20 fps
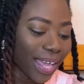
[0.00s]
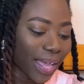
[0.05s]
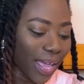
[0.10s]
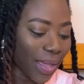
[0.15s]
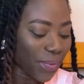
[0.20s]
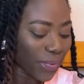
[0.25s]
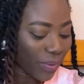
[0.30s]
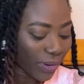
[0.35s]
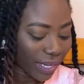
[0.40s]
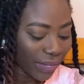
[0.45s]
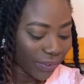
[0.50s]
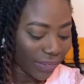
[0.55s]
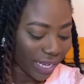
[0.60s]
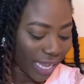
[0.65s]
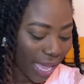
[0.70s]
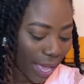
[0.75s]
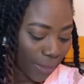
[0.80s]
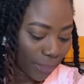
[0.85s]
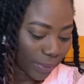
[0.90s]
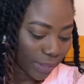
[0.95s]
I'm really
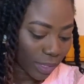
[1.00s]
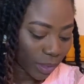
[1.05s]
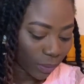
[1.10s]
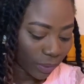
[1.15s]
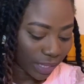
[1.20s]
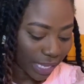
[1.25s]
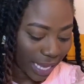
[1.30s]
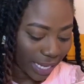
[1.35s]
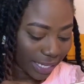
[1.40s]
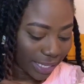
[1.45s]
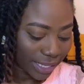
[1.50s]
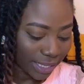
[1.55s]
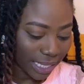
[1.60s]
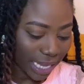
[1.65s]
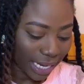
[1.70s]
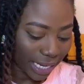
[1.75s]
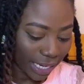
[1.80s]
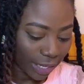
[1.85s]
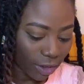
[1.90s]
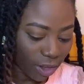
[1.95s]
happy. So
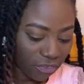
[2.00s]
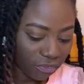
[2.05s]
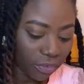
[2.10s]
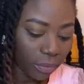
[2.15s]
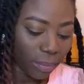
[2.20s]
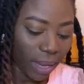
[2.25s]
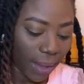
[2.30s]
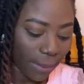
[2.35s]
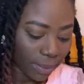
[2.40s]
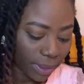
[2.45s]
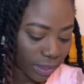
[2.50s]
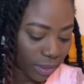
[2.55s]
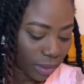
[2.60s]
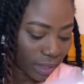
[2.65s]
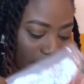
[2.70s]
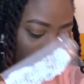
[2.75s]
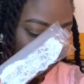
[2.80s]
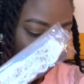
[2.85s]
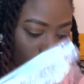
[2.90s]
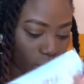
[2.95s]
that I got from
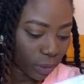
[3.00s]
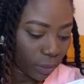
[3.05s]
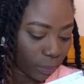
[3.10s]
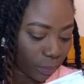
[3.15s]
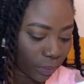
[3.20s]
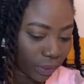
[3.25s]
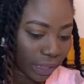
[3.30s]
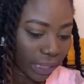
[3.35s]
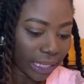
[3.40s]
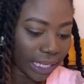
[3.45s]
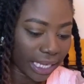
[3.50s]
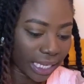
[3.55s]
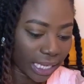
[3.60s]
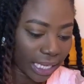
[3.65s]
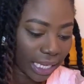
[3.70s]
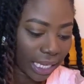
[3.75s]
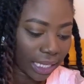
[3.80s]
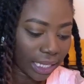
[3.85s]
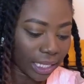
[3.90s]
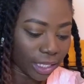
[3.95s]
Amazon. I'm gonna put the
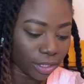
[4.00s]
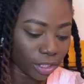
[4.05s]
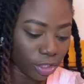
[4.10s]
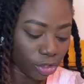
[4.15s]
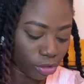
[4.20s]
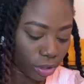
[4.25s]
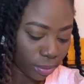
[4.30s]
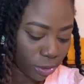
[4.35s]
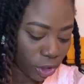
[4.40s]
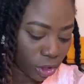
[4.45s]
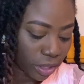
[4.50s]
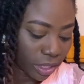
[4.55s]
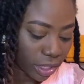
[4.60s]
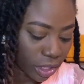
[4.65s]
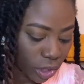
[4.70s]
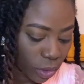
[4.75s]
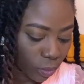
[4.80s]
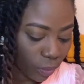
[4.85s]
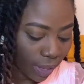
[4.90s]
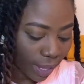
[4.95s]
link in the description
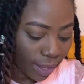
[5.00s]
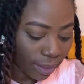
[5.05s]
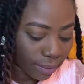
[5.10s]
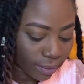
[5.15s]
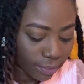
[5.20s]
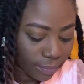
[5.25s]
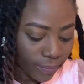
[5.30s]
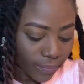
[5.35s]
as well.